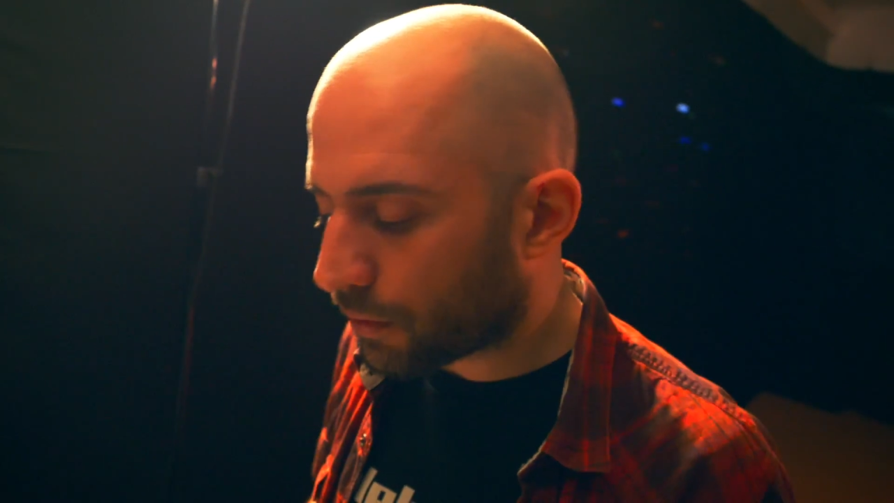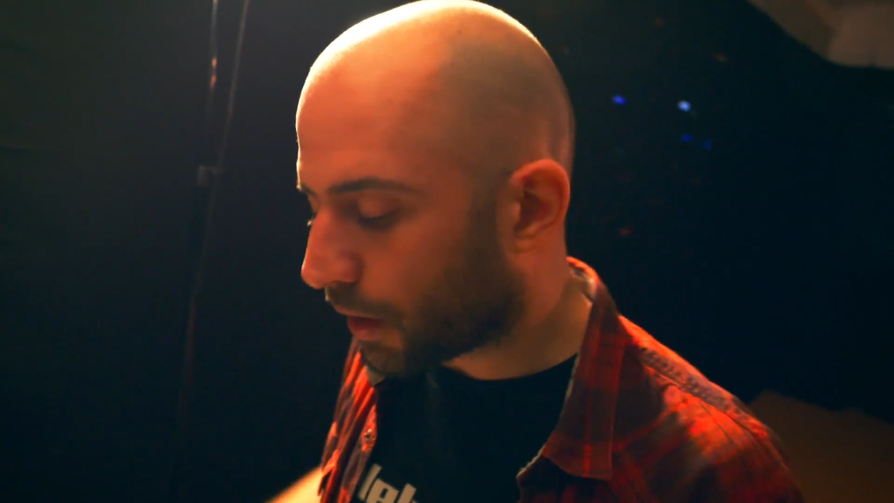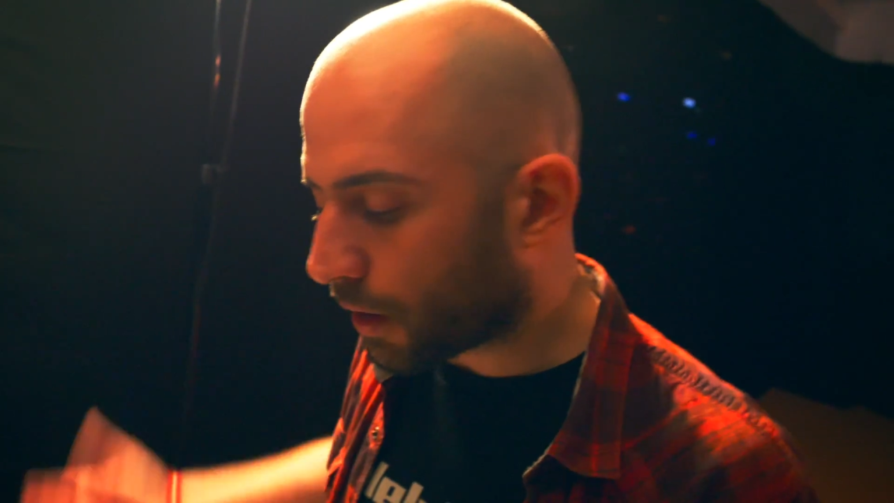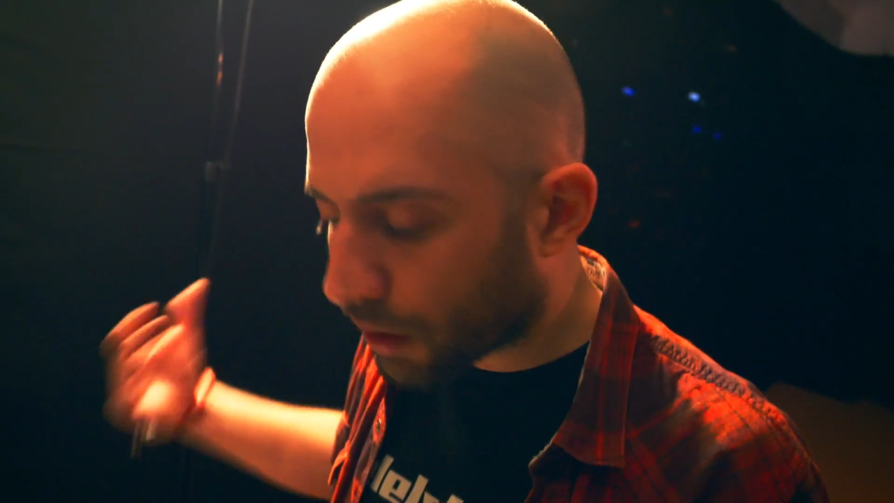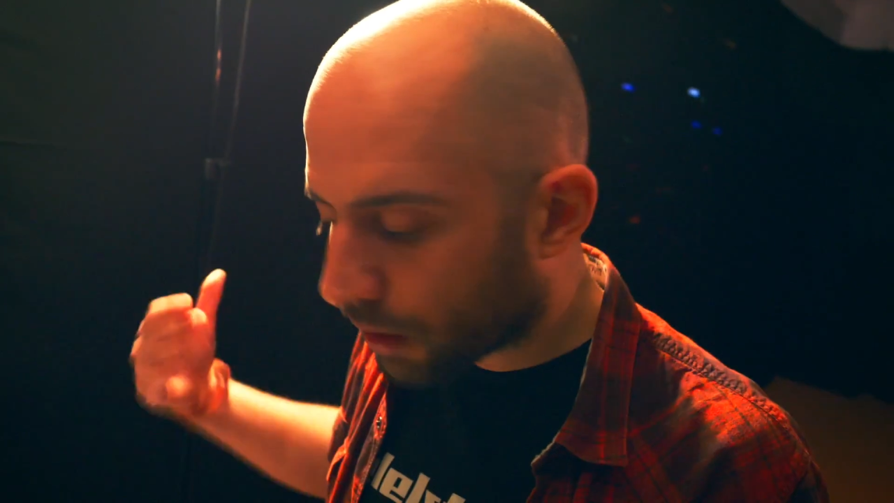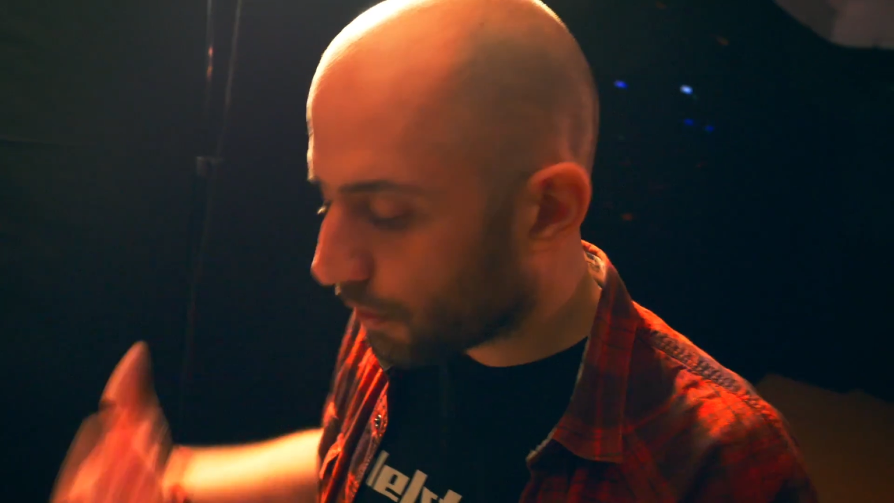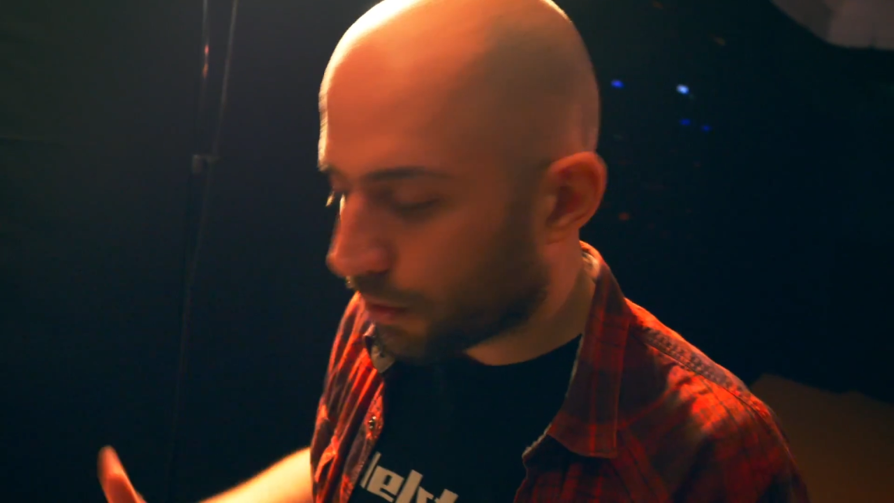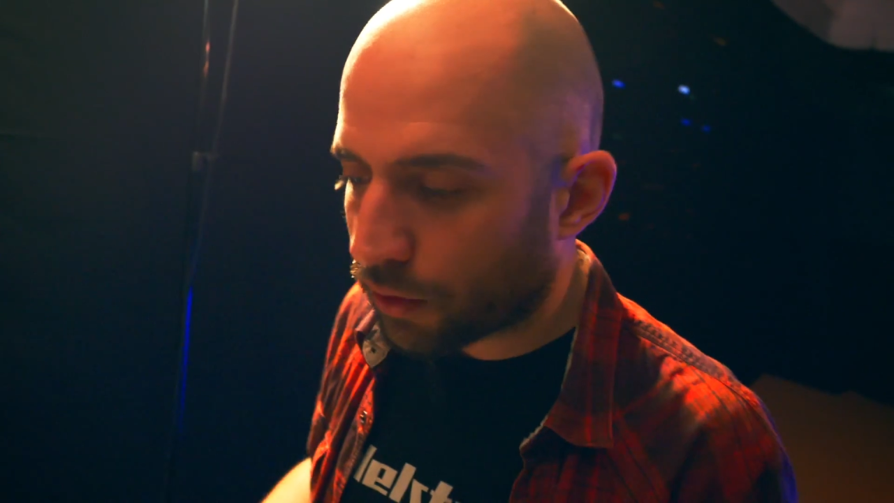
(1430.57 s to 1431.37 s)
like our other